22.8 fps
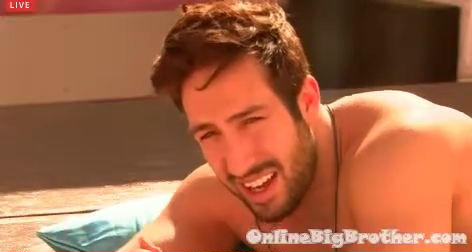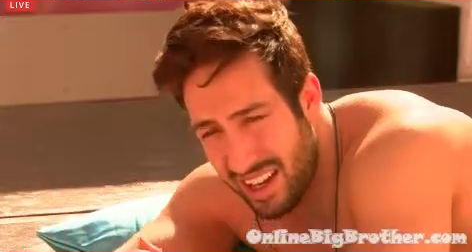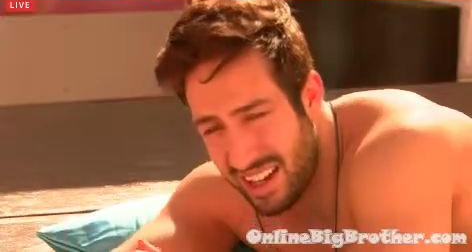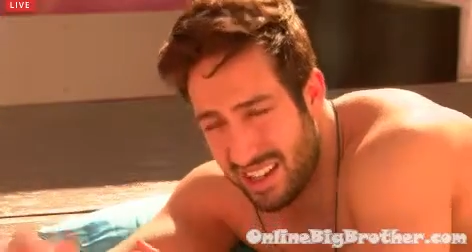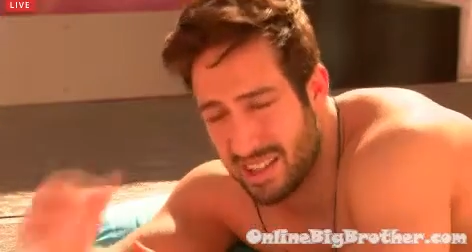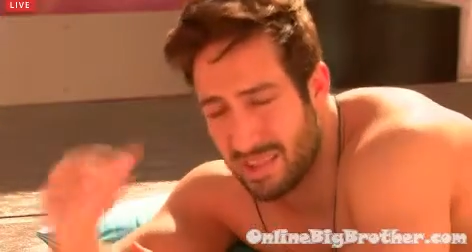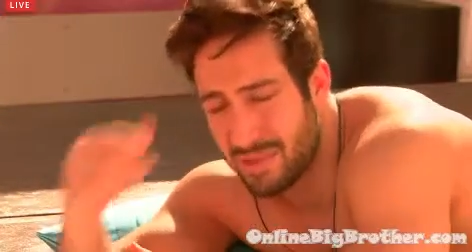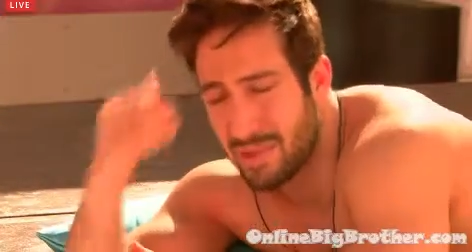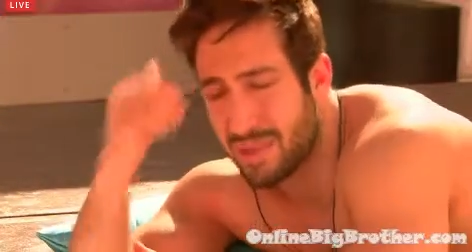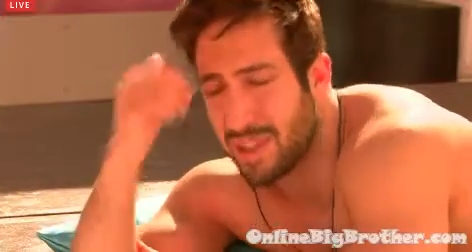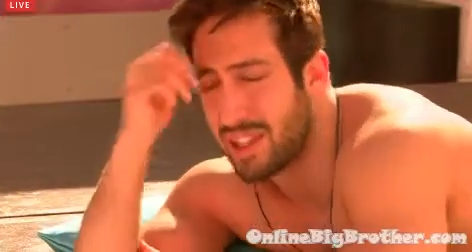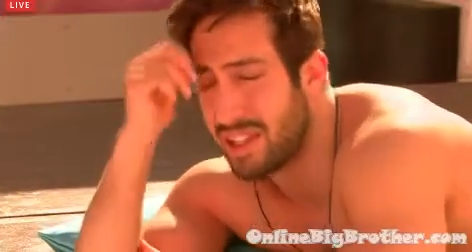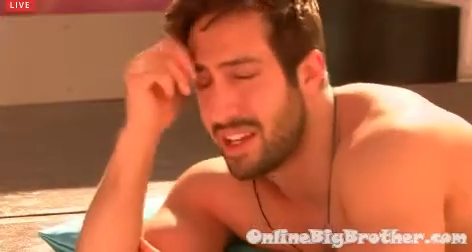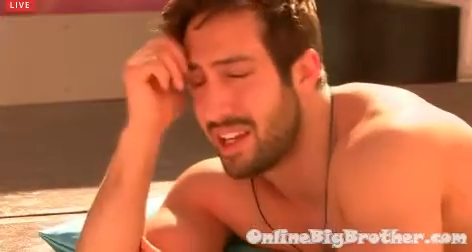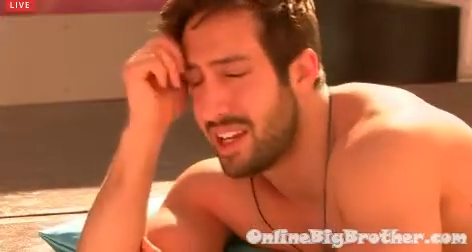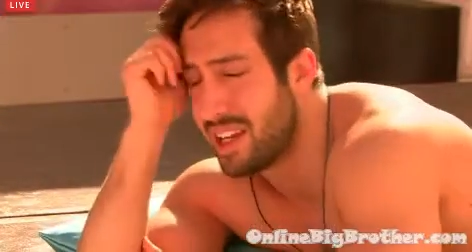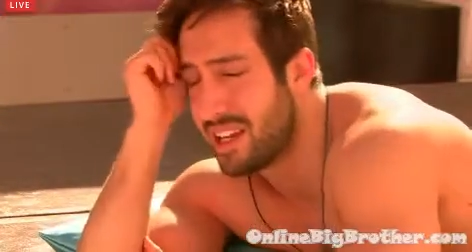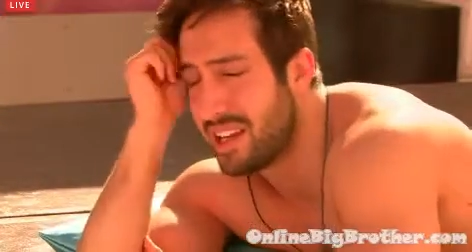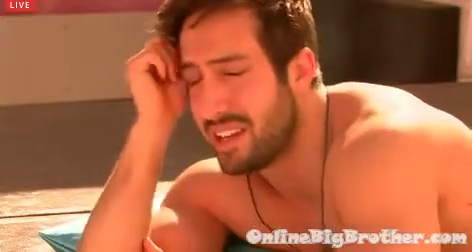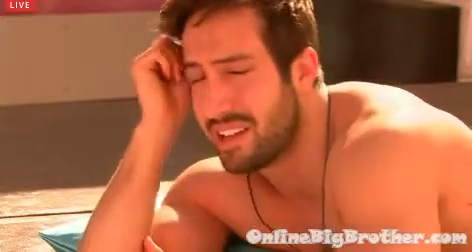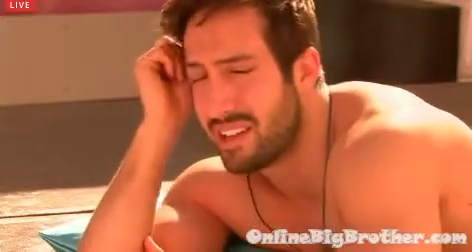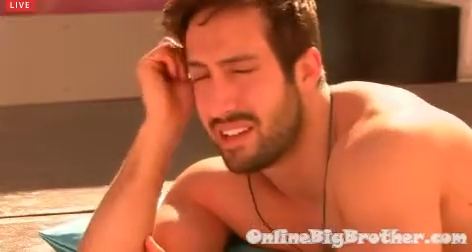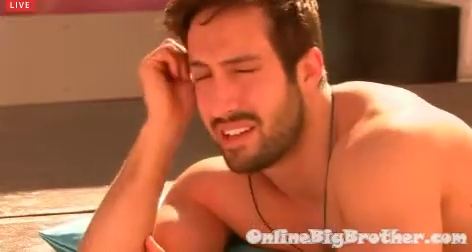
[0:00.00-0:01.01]
Ika's played in 8.
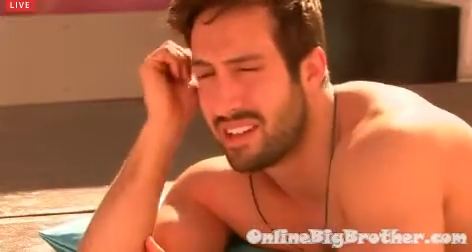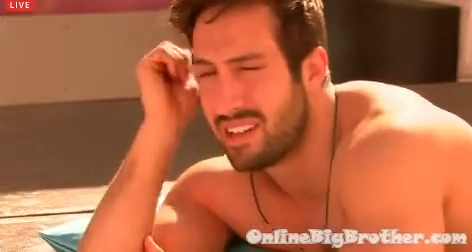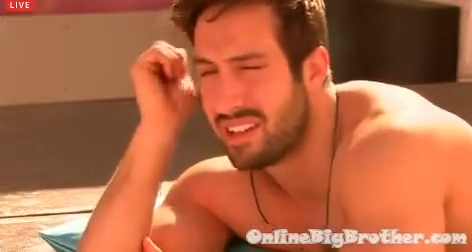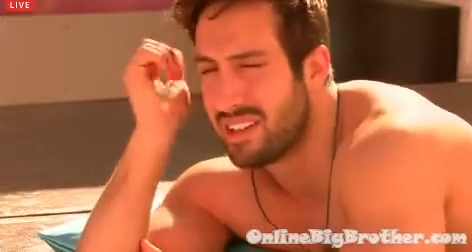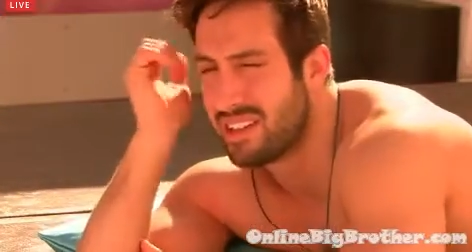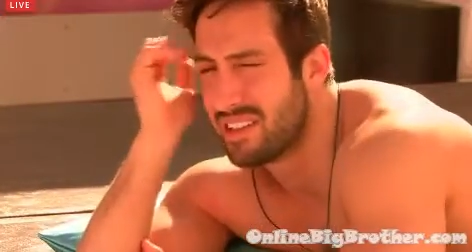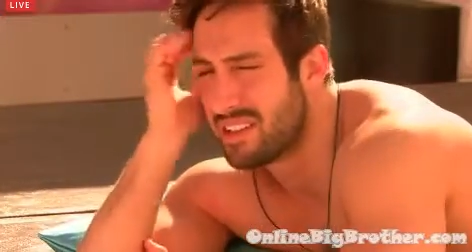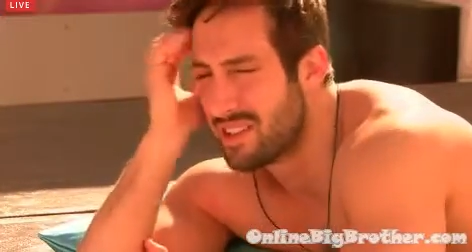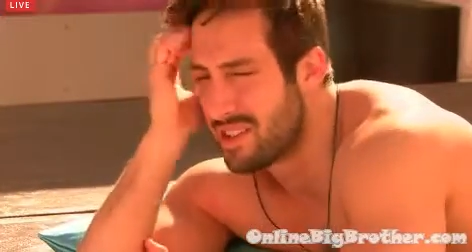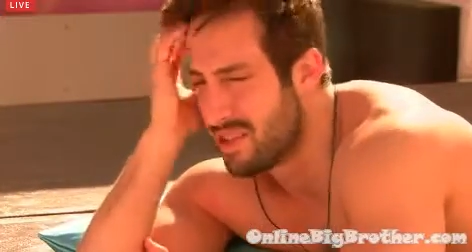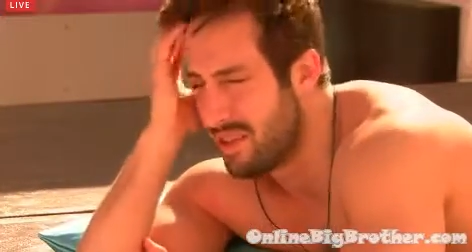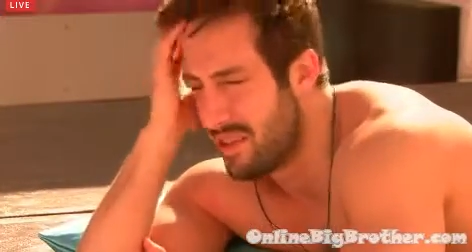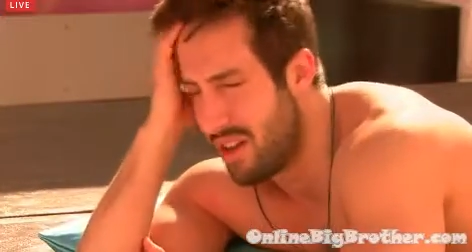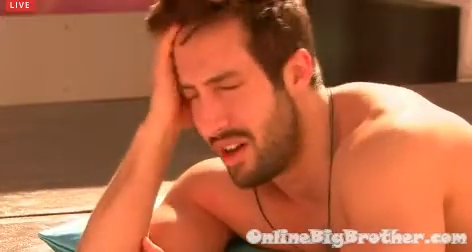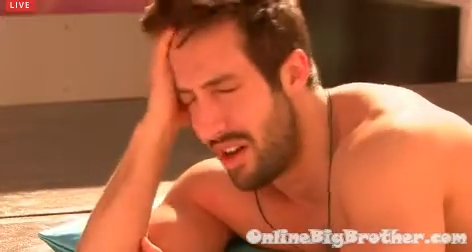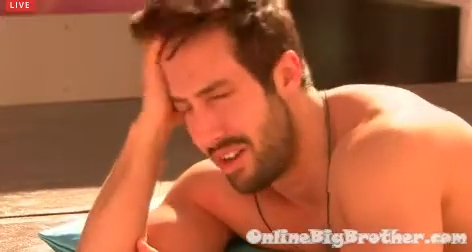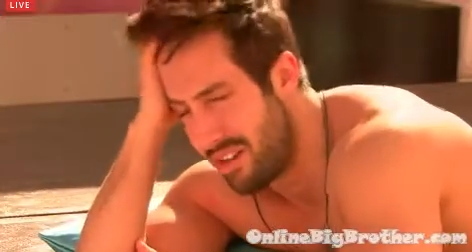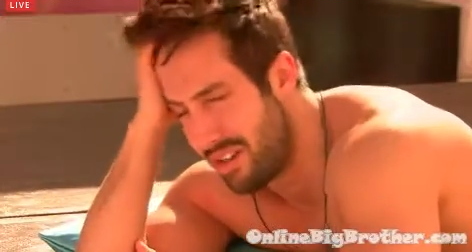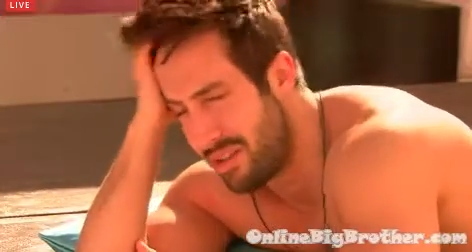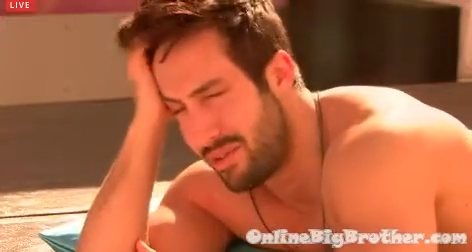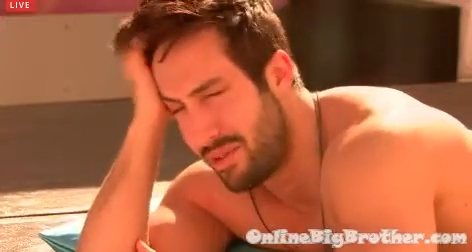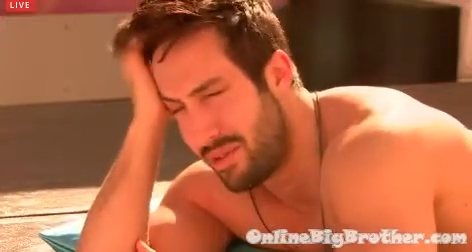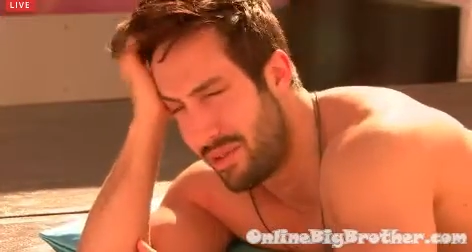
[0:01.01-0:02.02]
So I'll have
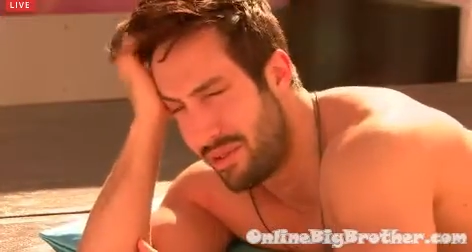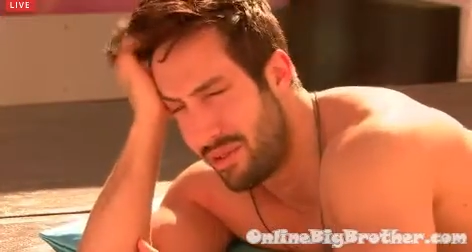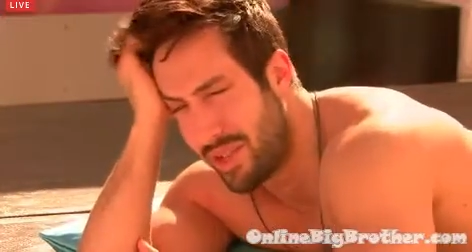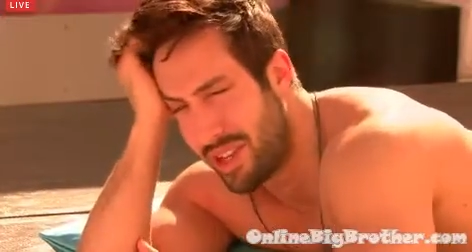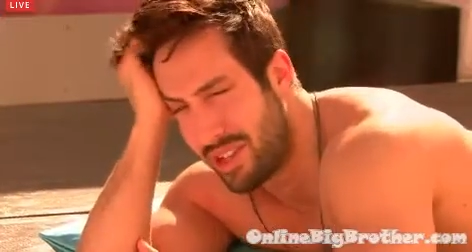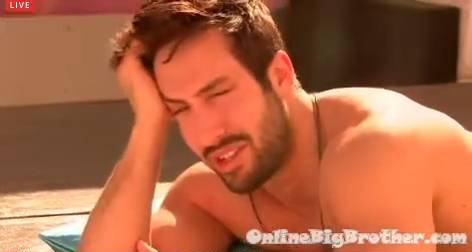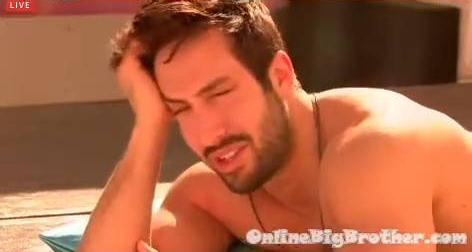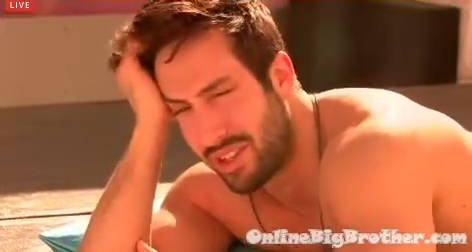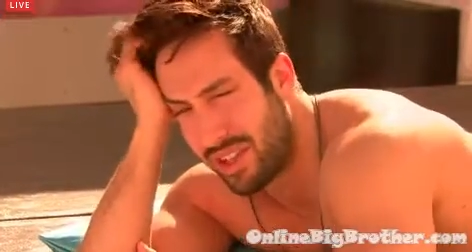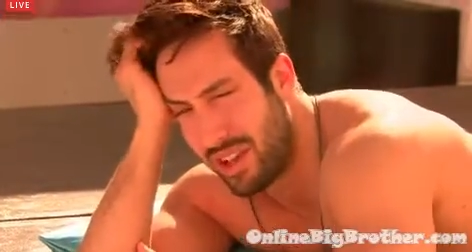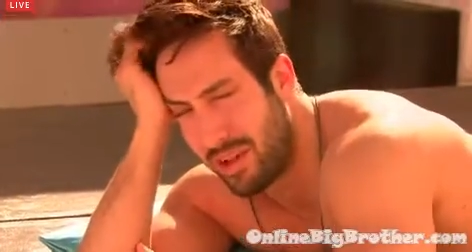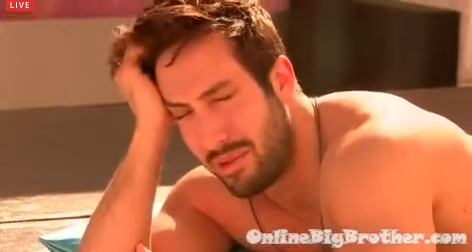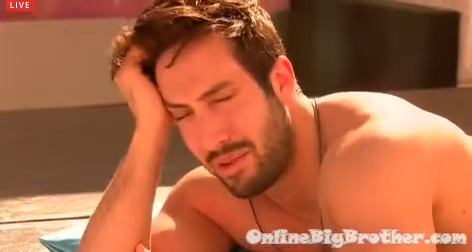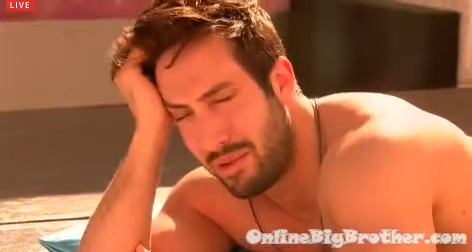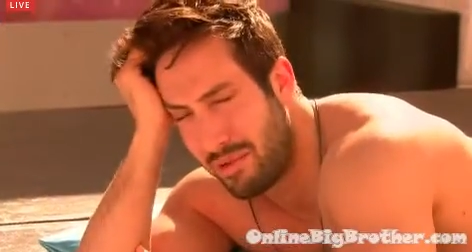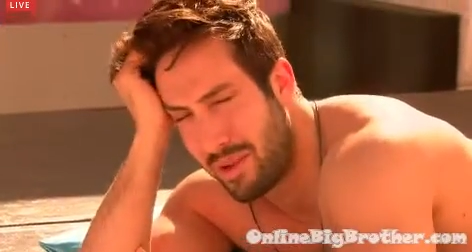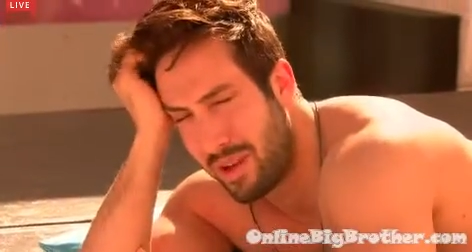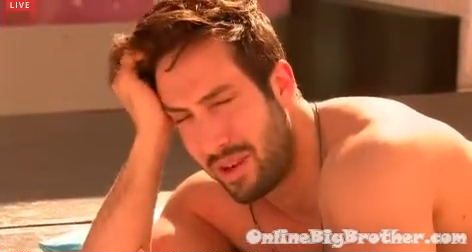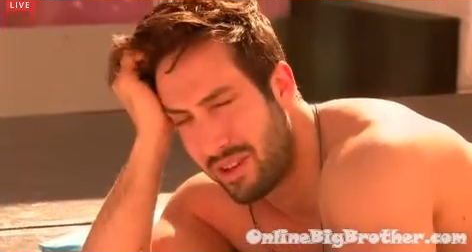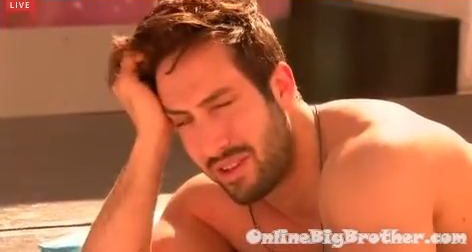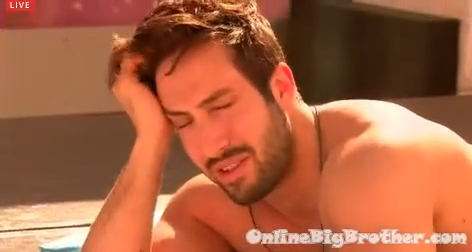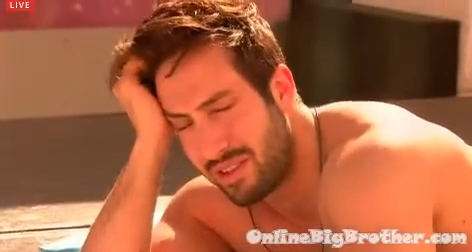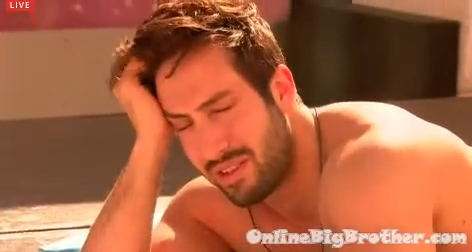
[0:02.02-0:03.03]
to rearrange the gummy bears